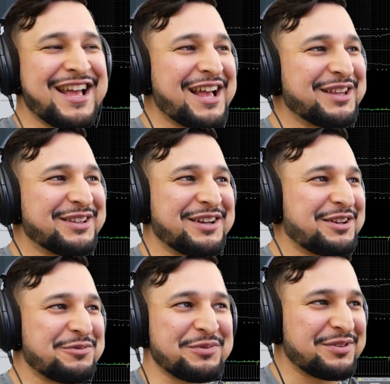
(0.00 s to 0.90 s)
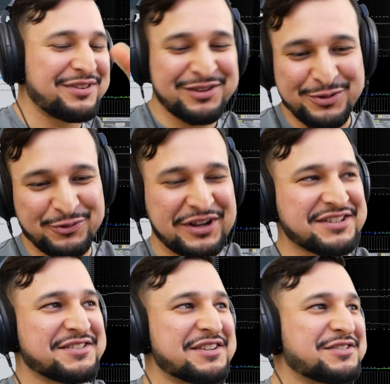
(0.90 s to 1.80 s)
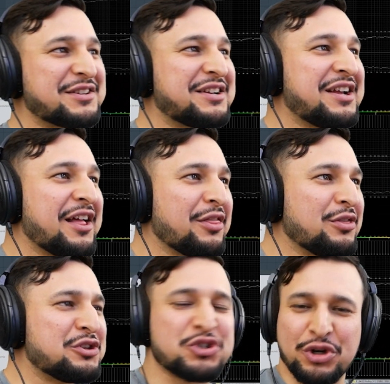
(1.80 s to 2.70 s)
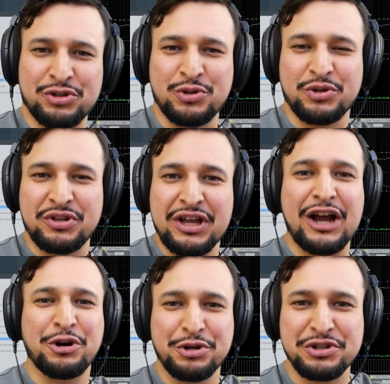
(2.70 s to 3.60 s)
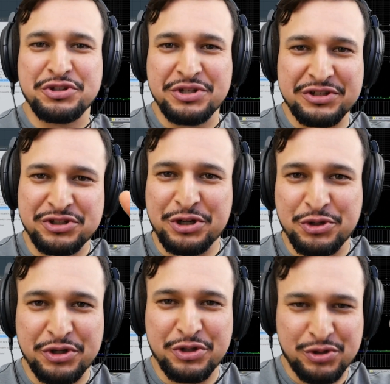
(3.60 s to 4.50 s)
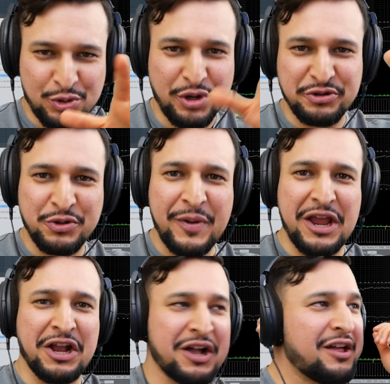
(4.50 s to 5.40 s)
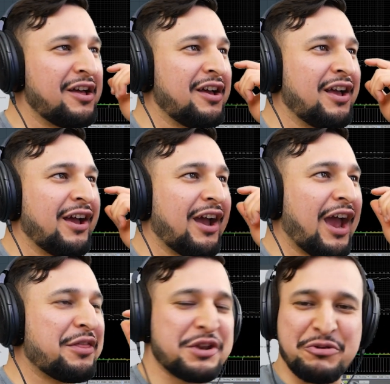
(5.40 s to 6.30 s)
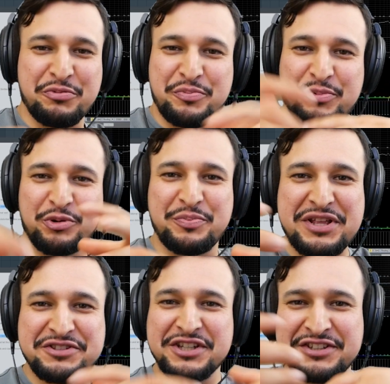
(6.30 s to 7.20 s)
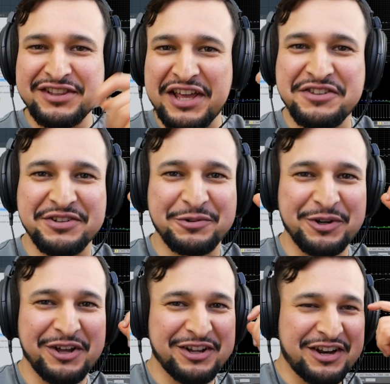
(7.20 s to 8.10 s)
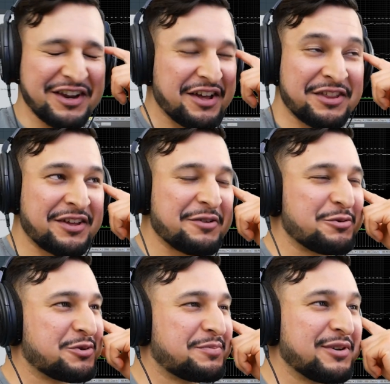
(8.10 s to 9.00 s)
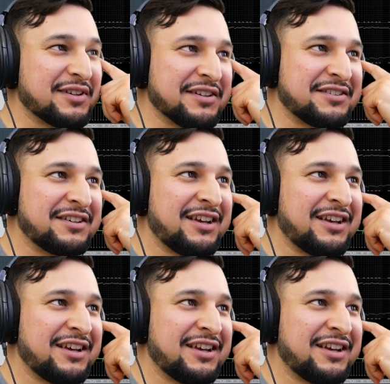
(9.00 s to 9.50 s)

Like the little phrase that says that I heard this snare took 2 years to make. And then he repeats it, delays it, whatnot. And I thought it was brilliant.